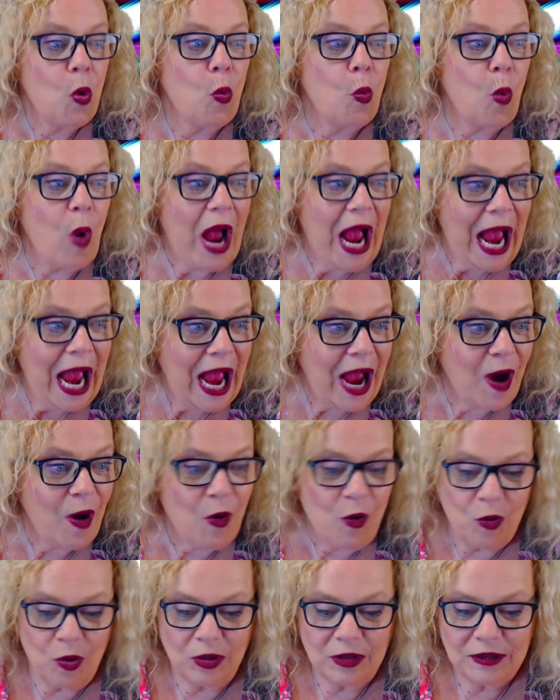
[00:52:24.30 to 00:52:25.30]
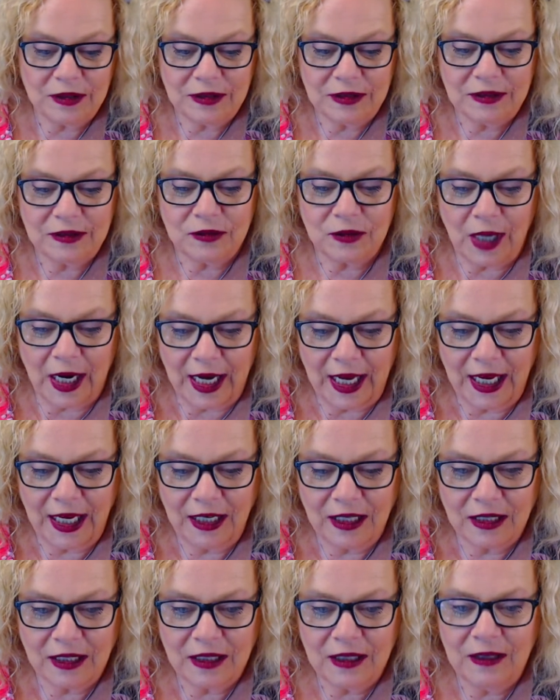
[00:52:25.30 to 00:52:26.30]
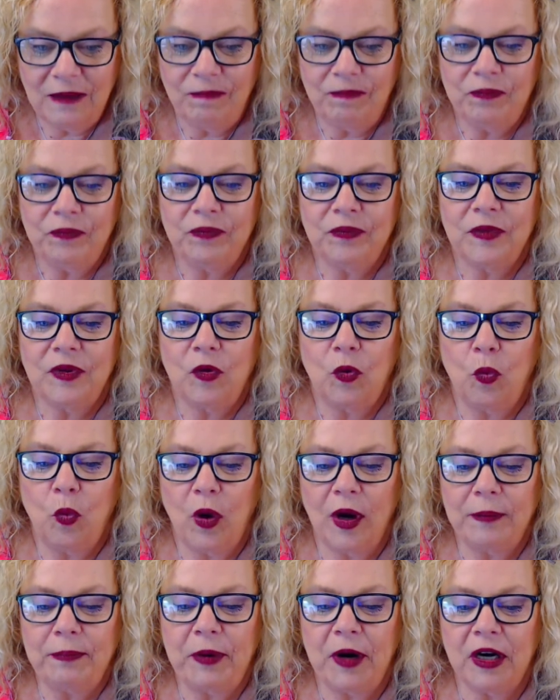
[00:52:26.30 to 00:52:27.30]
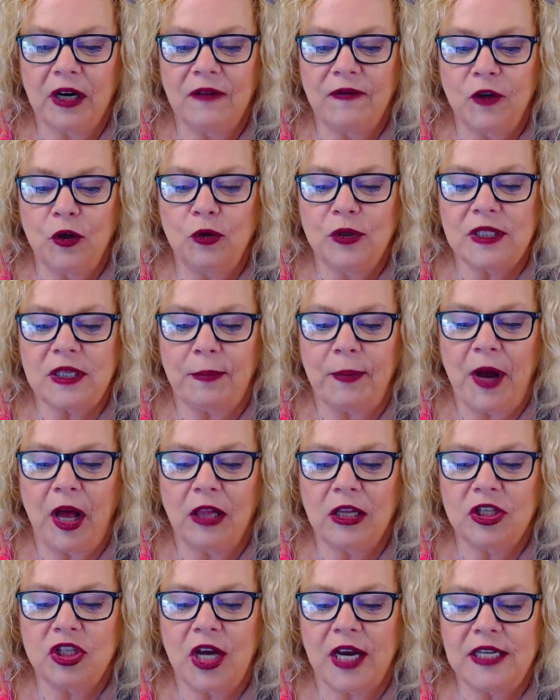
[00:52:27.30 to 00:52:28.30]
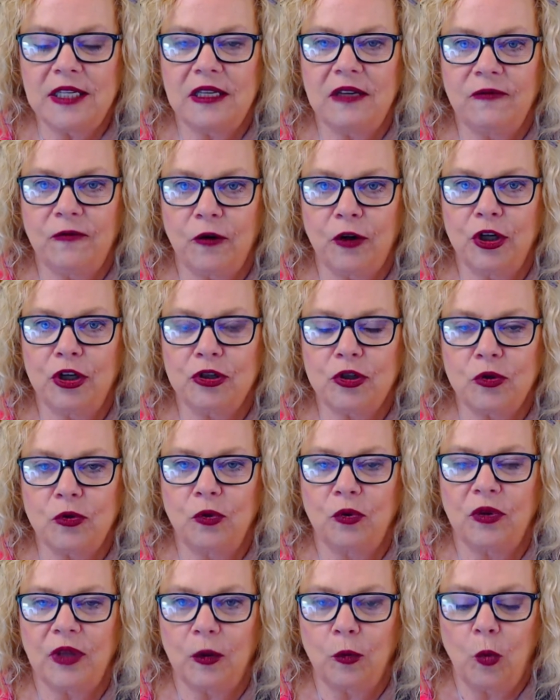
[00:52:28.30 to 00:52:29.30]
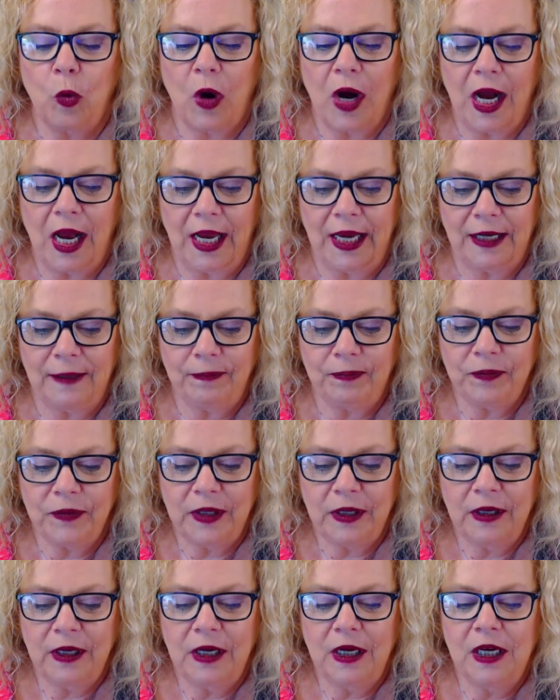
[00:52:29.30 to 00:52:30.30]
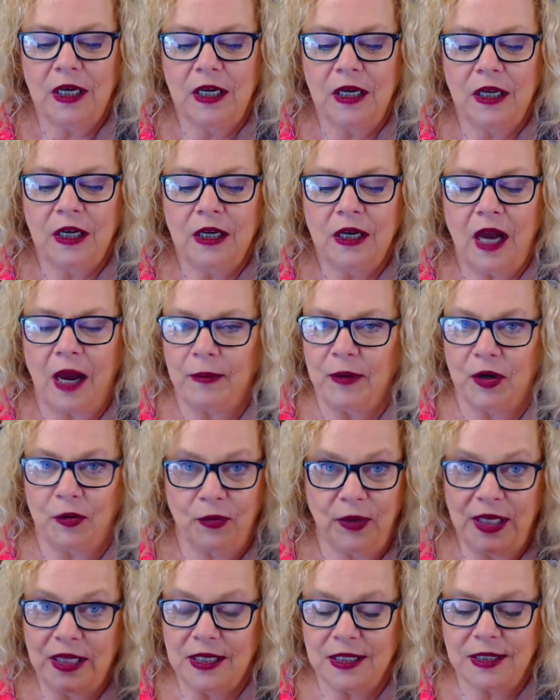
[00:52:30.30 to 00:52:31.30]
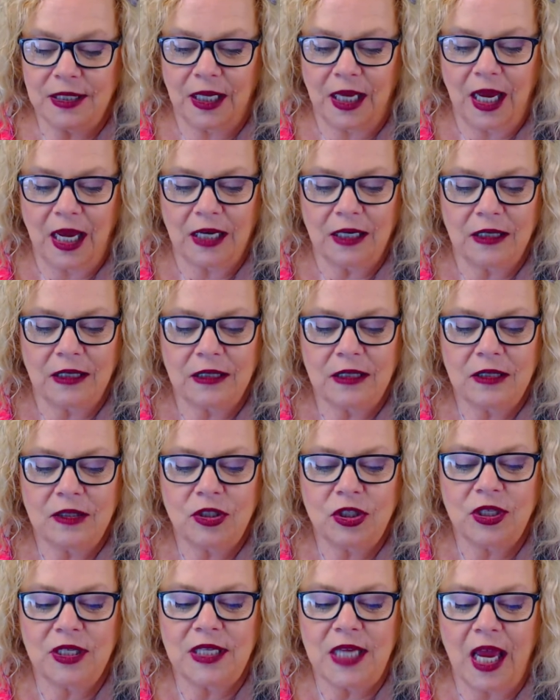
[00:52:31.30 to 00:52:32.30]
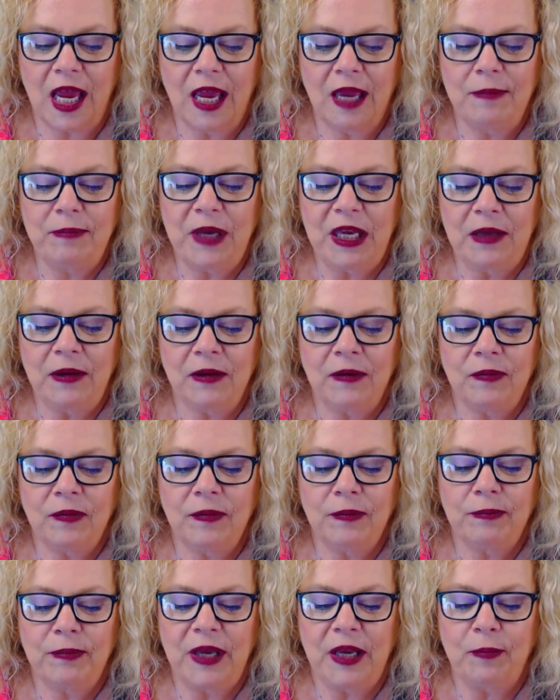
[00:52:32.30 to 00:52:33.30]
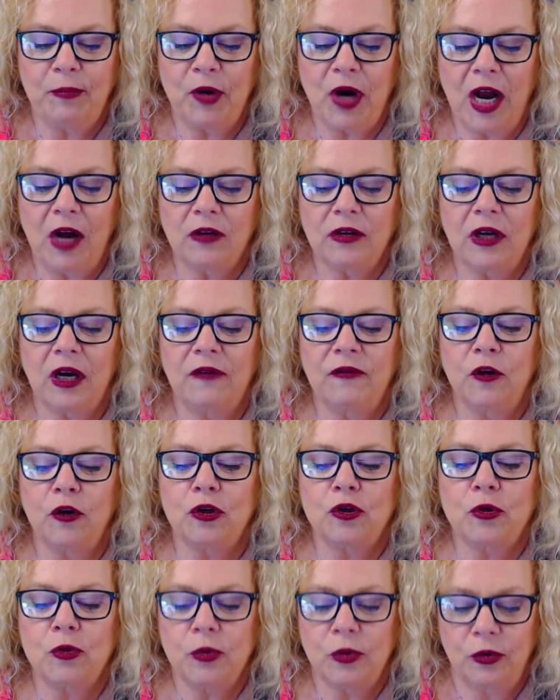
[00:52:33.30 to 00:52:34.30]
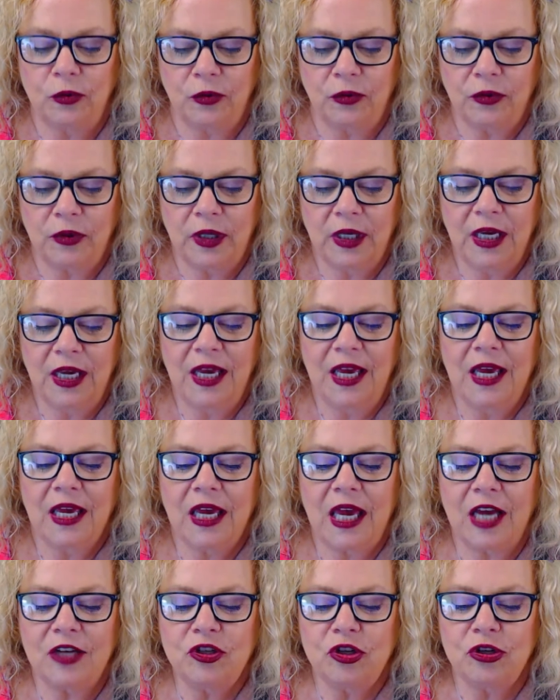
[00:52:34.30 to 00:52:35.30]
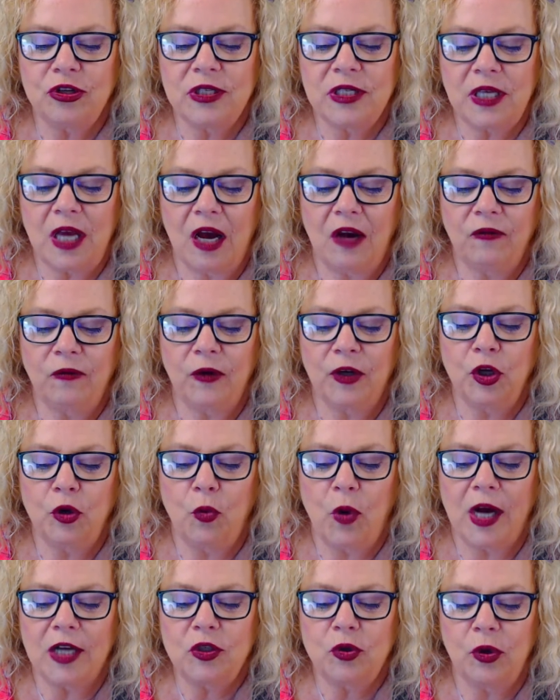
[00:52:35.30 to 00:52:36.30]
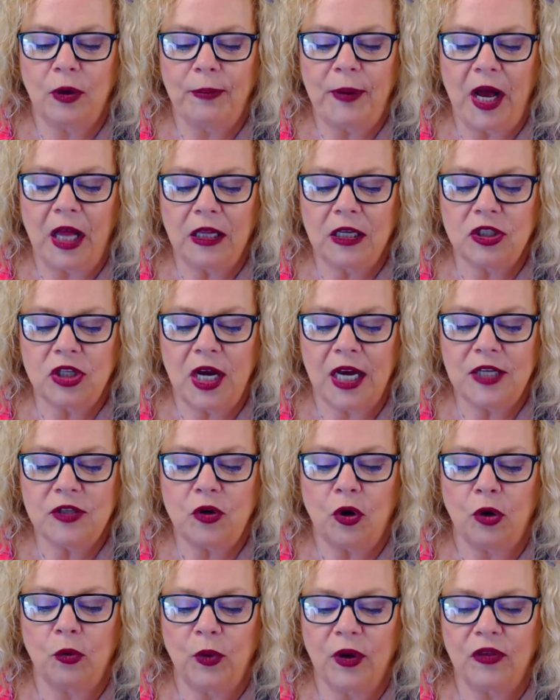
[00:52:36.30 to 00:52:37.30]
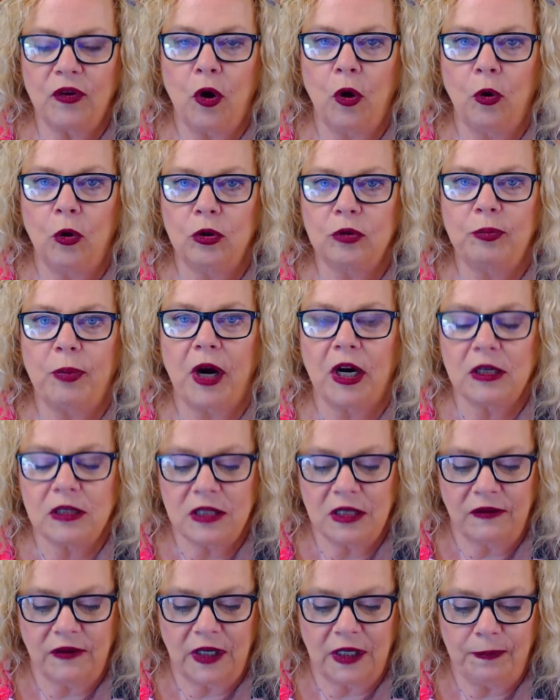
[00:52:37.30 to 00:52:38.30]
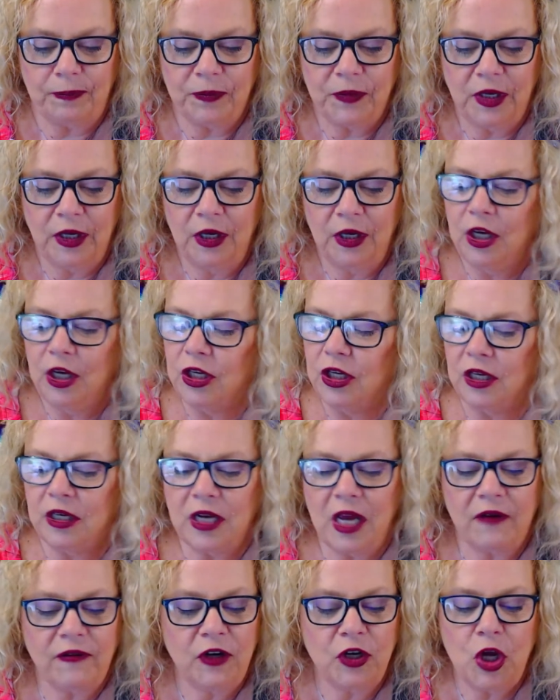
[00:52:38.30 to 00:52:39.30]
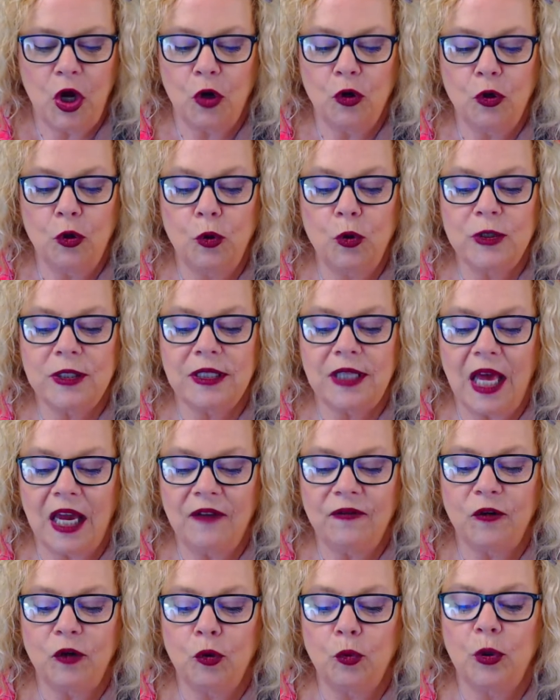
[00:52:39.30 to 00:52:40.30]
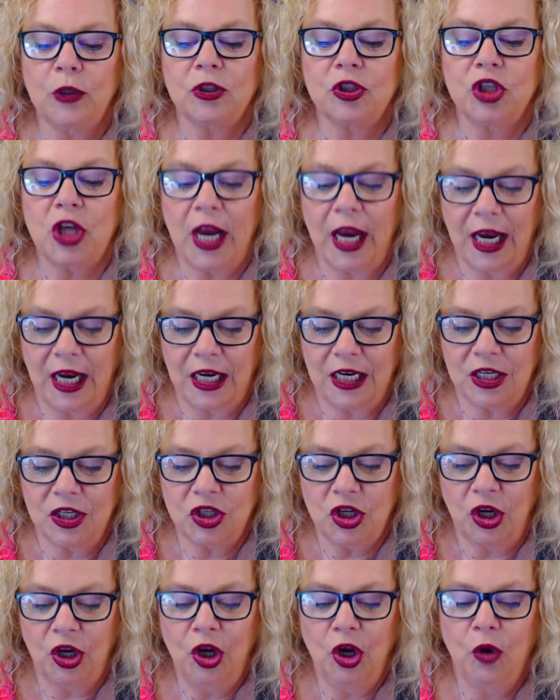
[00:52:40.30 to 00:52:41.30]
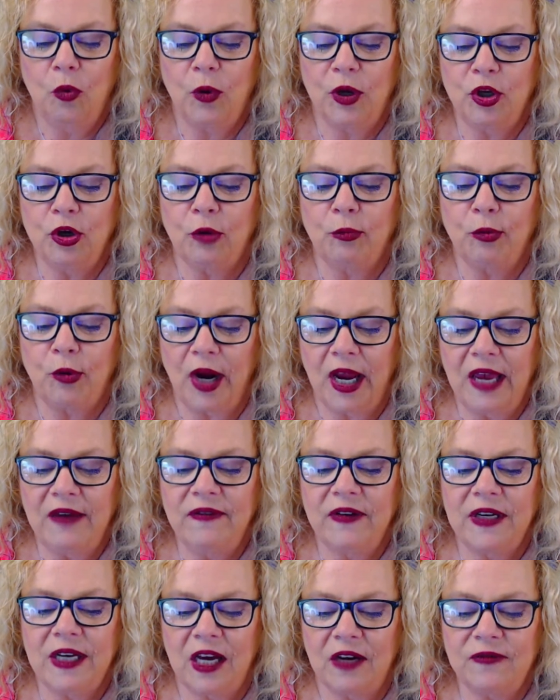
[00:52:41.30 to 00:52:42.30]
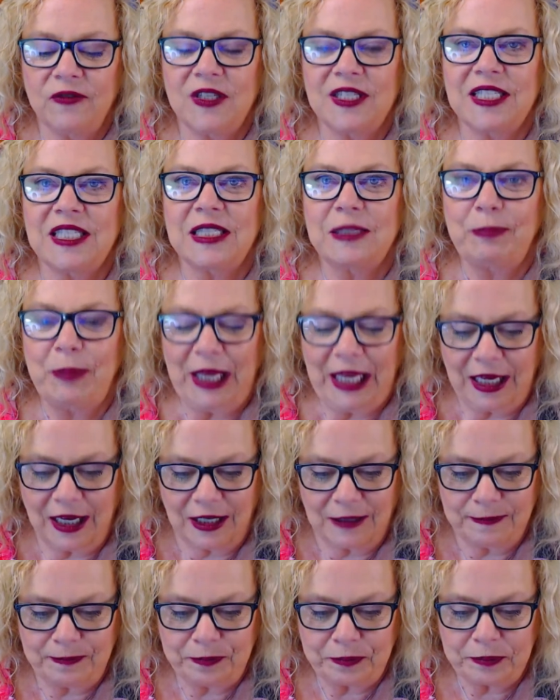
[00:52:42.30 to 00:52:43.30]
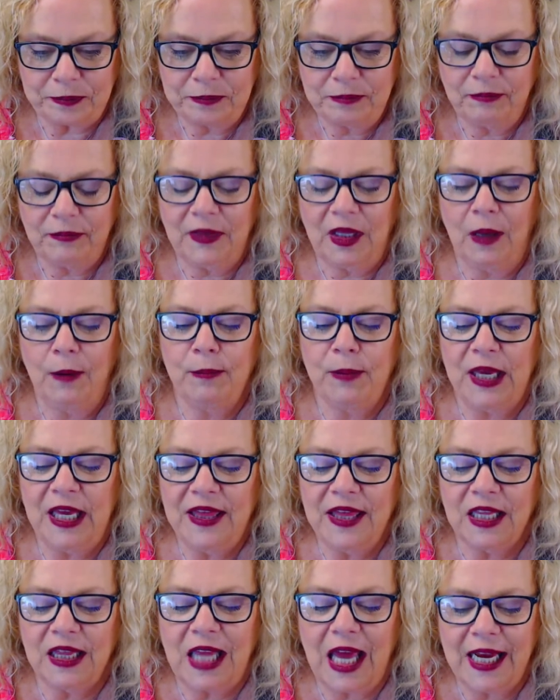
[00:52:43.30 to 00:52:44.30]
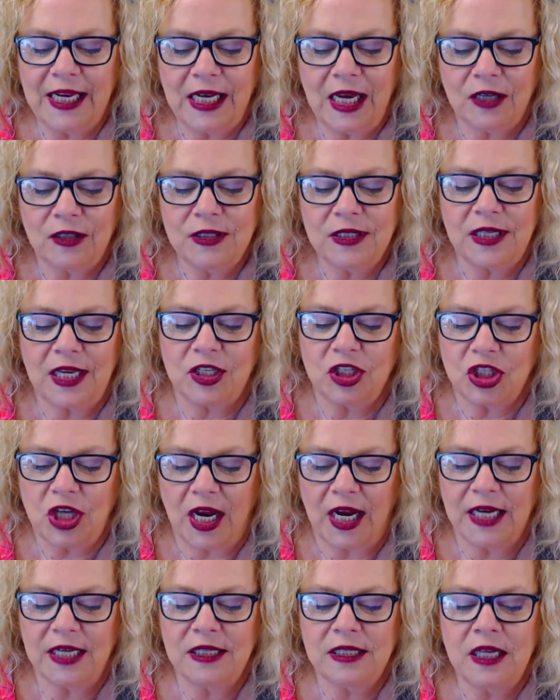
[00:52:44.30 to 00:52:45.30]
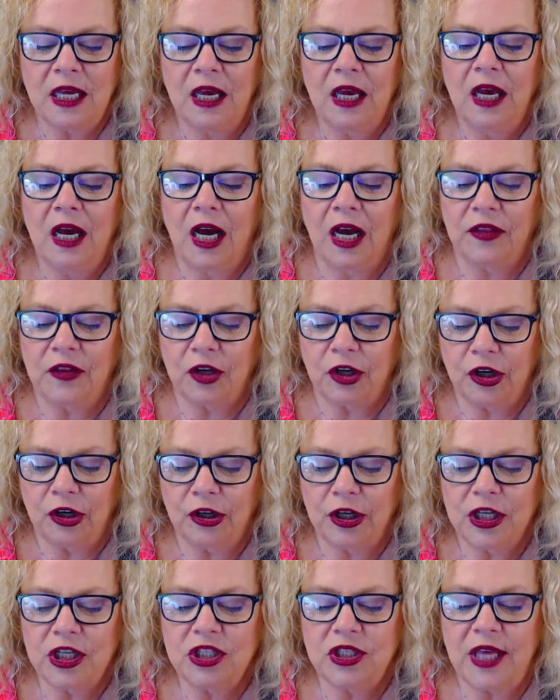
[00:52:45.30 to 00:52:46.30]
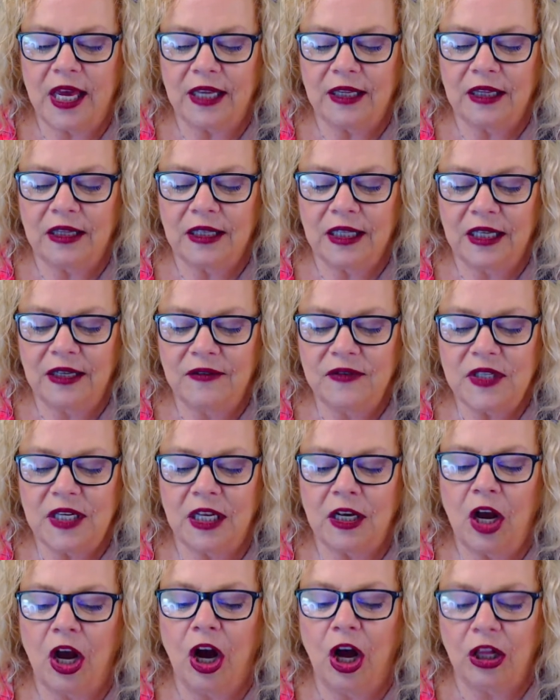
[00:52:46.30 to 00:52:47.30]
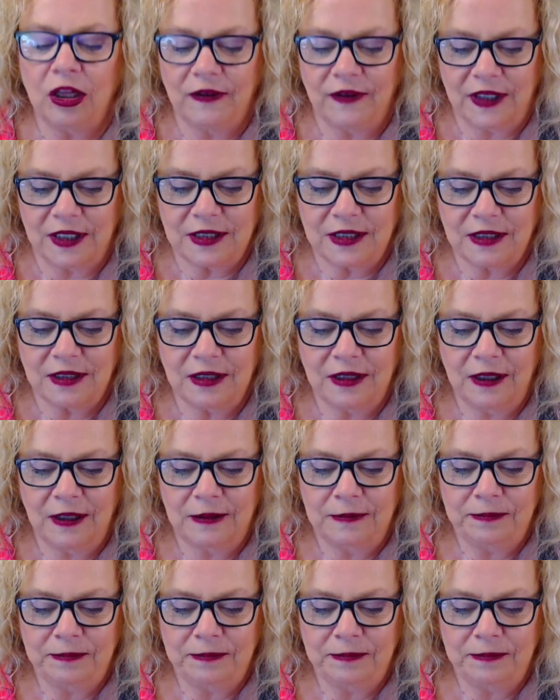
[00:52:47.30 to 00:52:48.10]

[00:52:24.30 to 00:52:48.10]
Wow, right? What part of you is apologizing for your truth and why? I'm going to read this again. Today, be, be proud of your truth. Catch yourself when you want to apologize or withhold parts of it. You never know whose life you will change when you're brave enough to speak it. Be the lighthouse that shines on the courage that lives in all of us.